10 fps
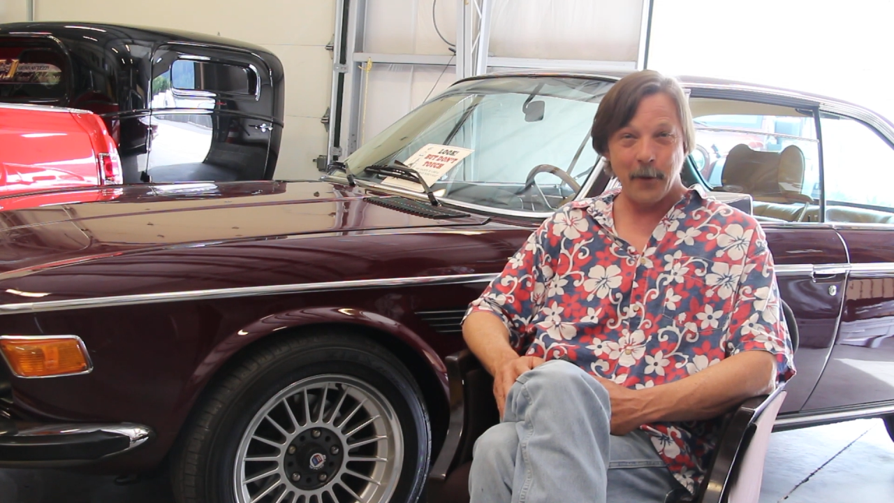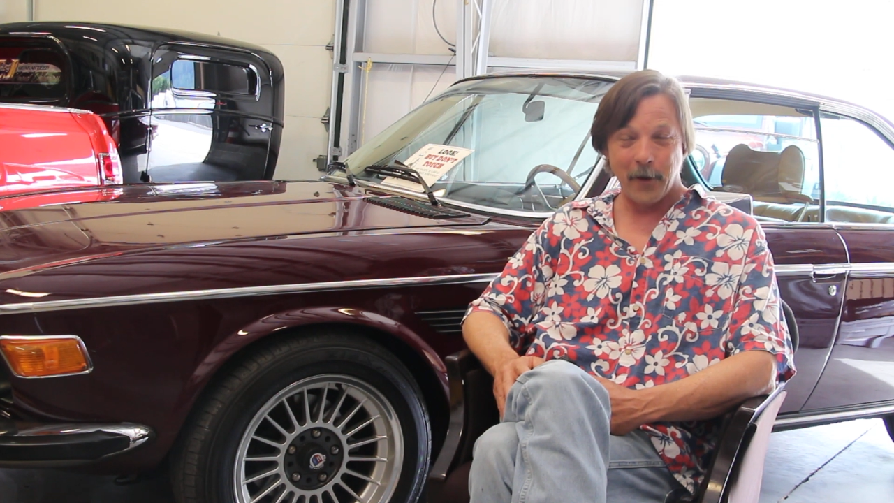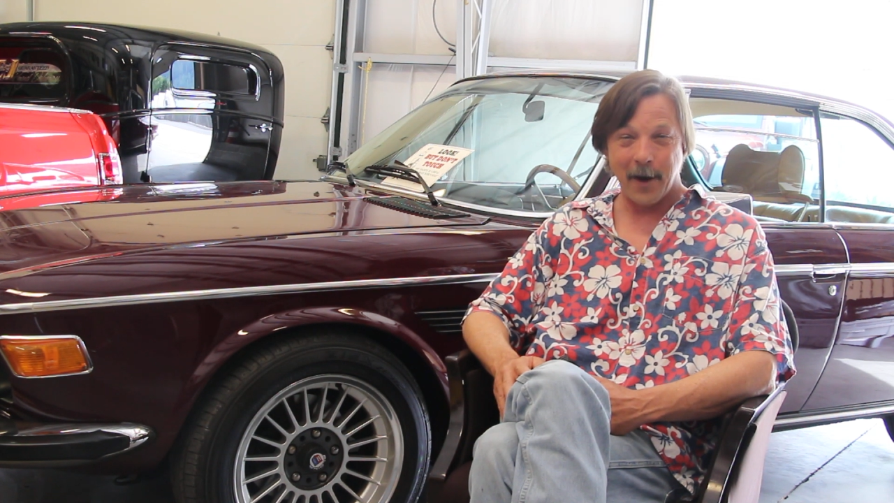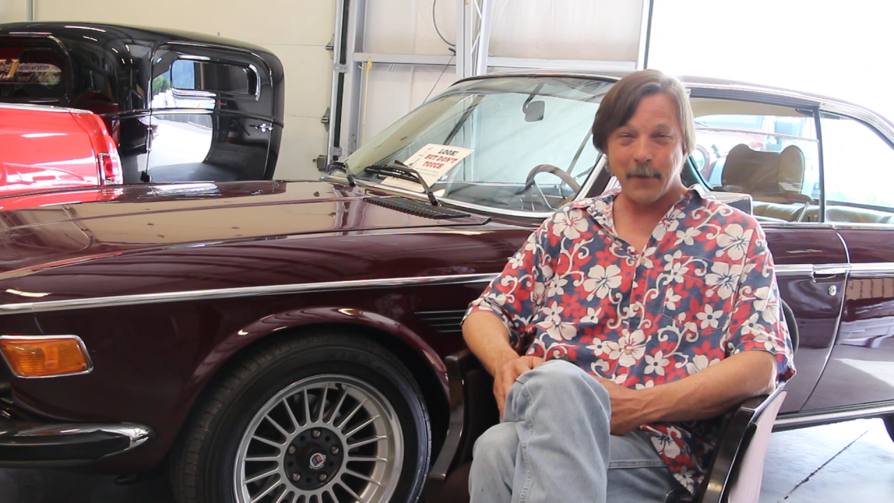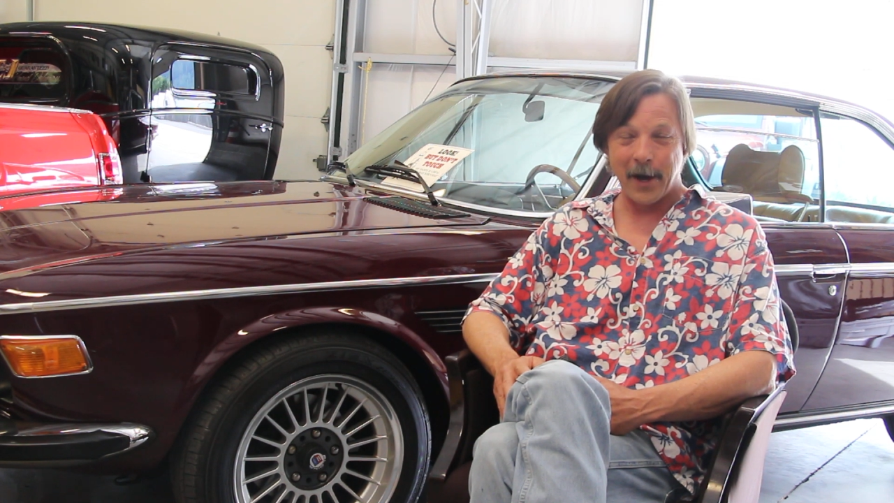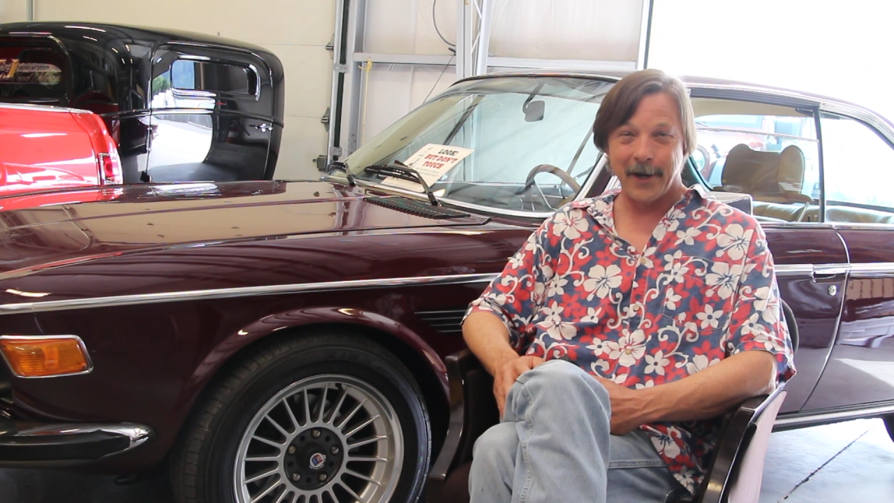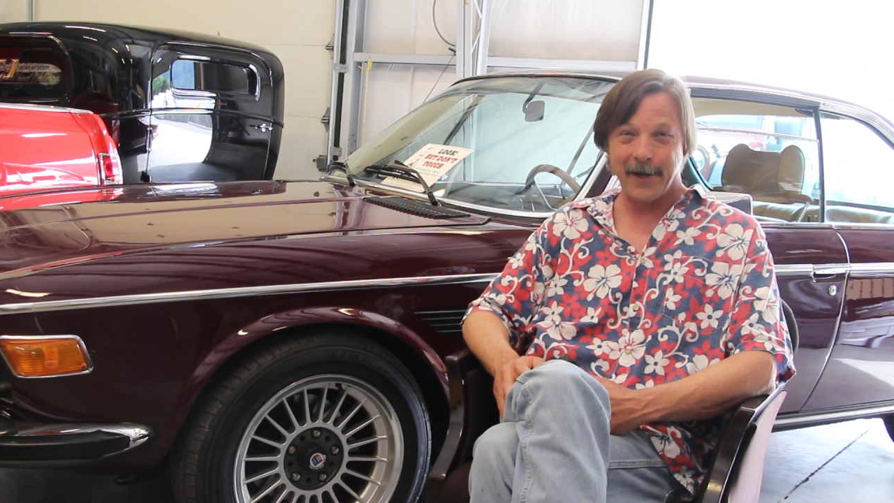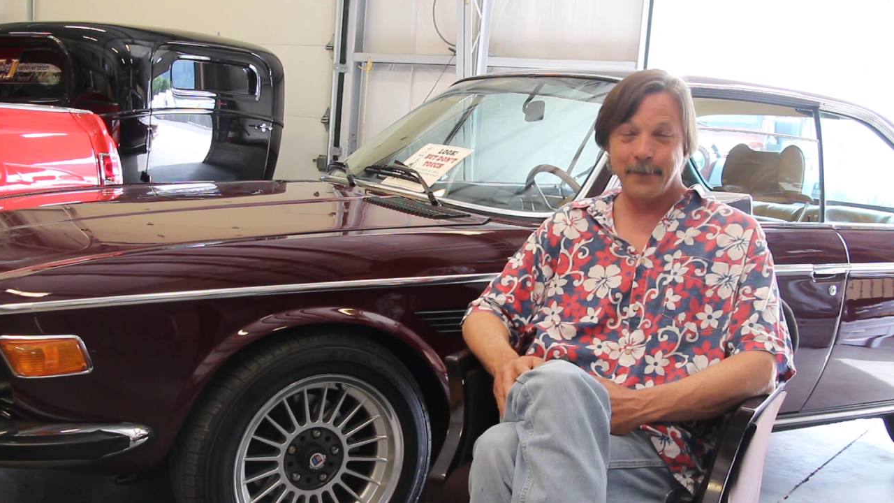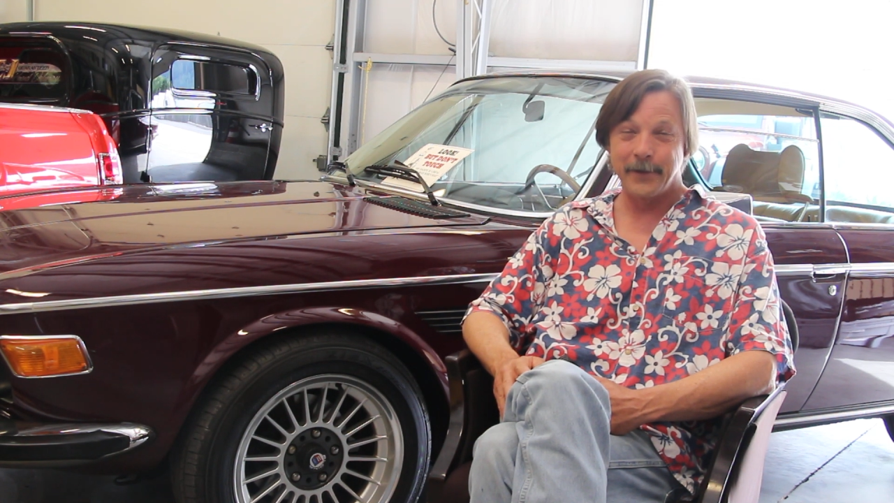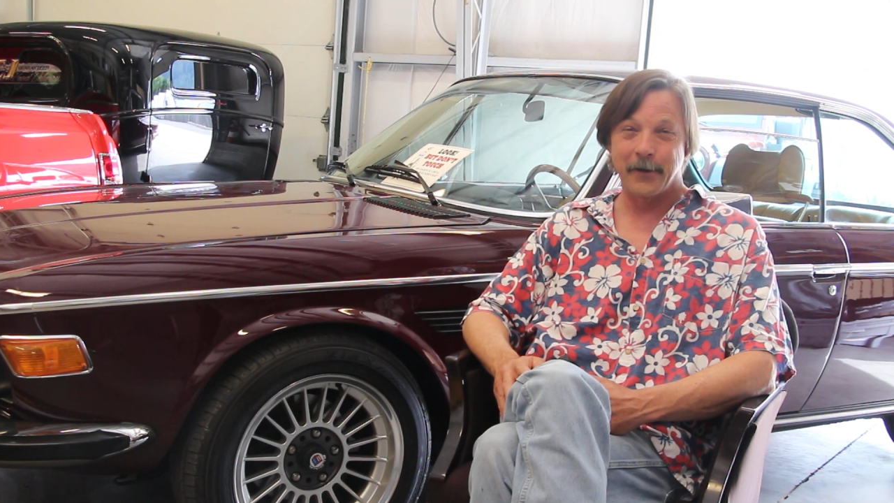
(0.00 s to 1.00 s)
where I bought
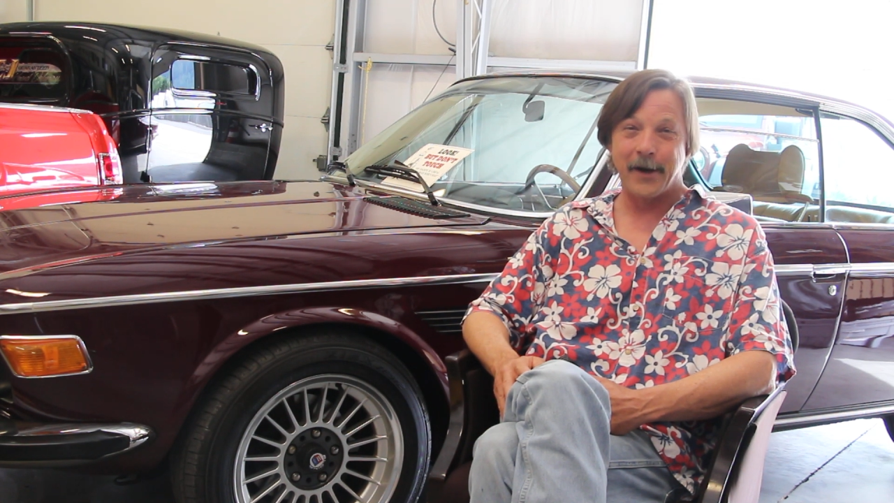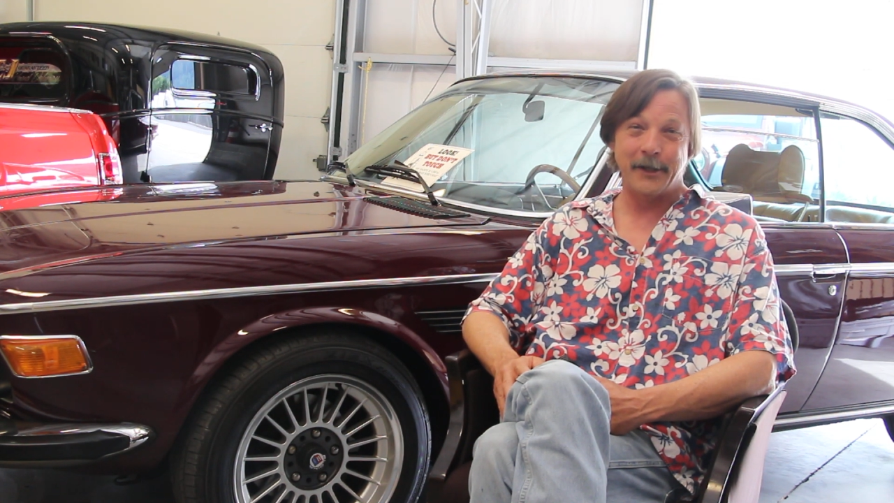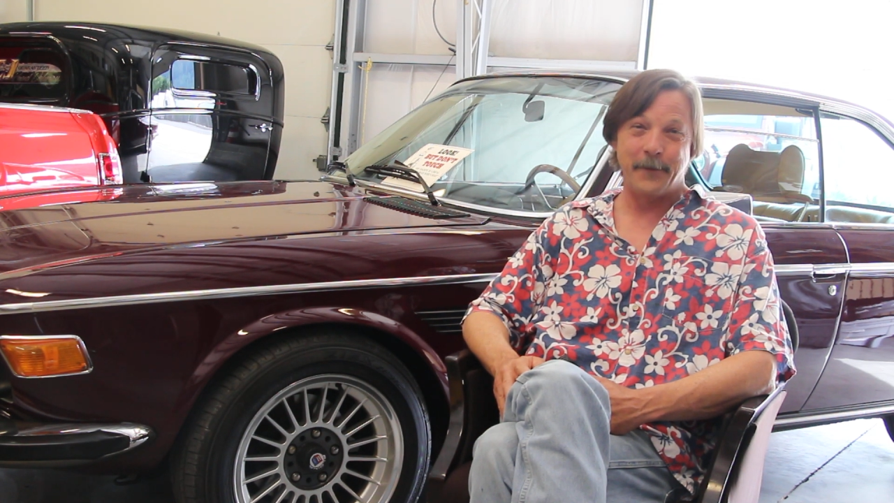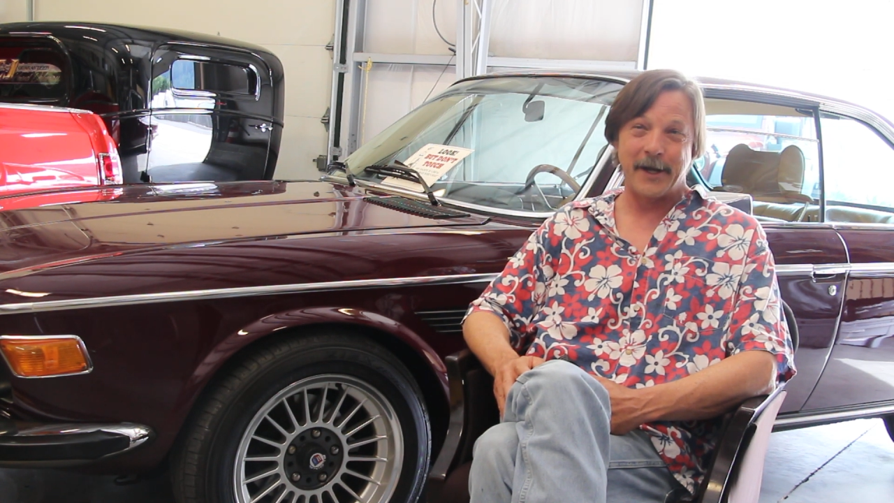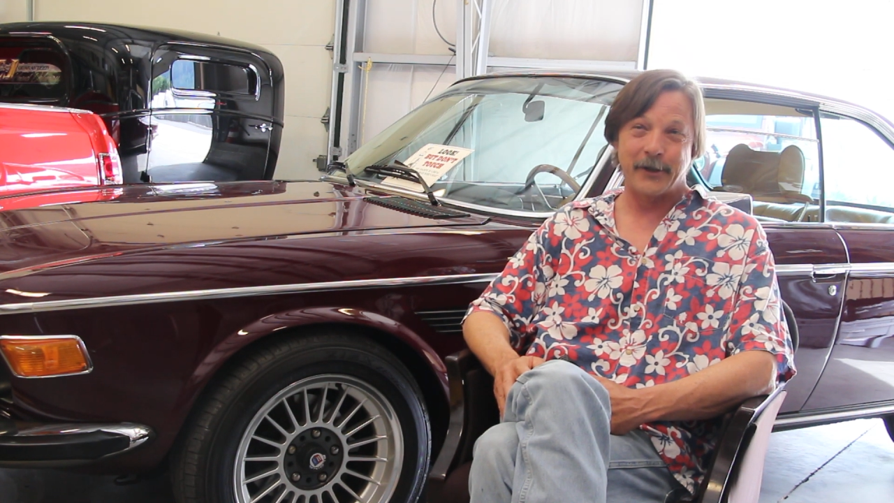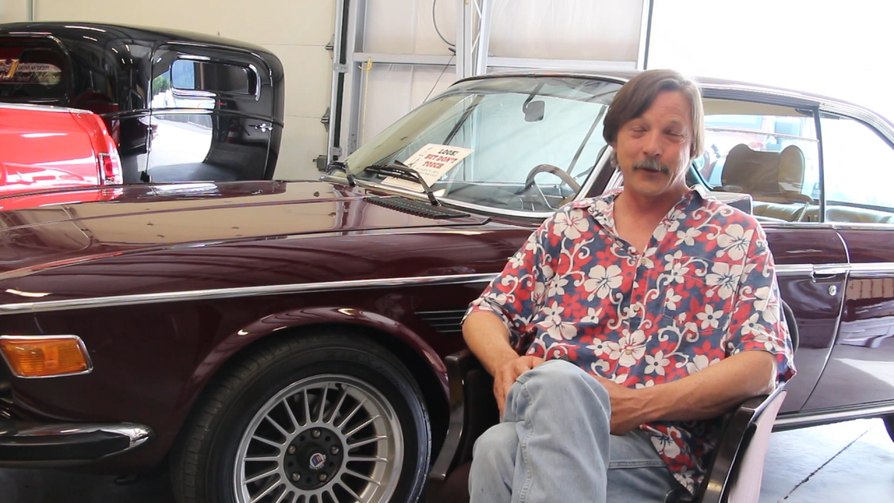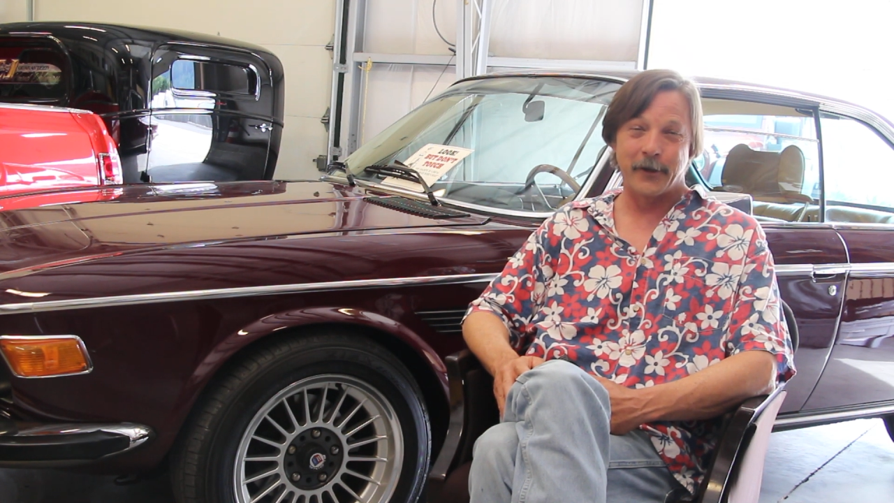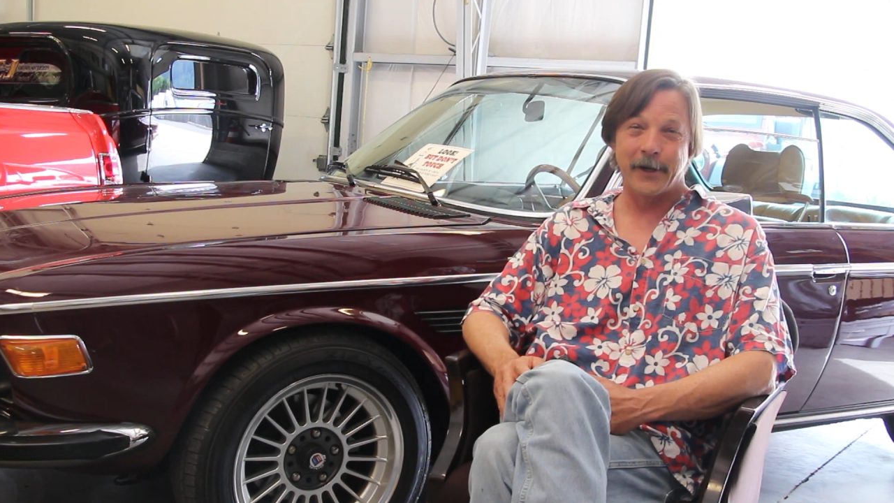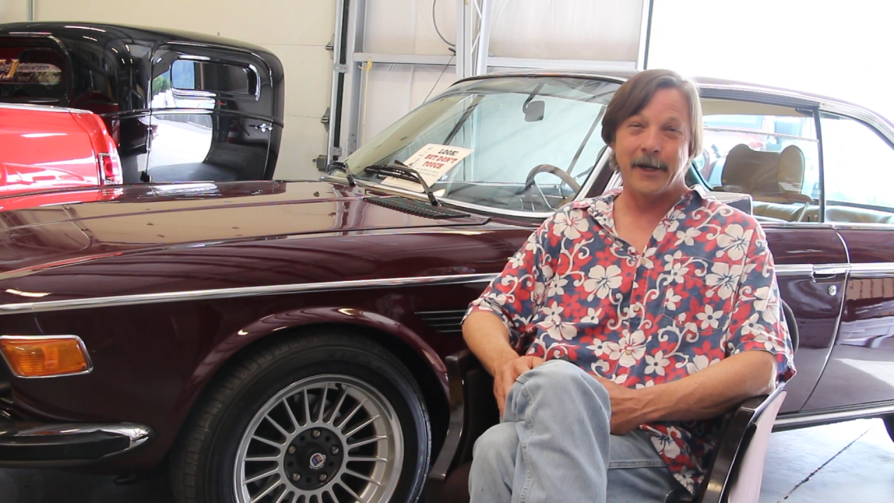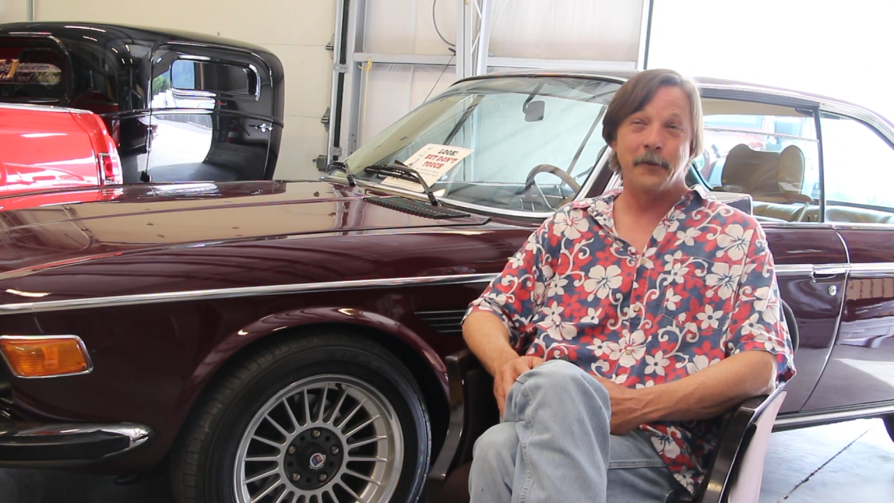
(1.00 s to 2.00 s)
it, up to Grants Pass, Oregon.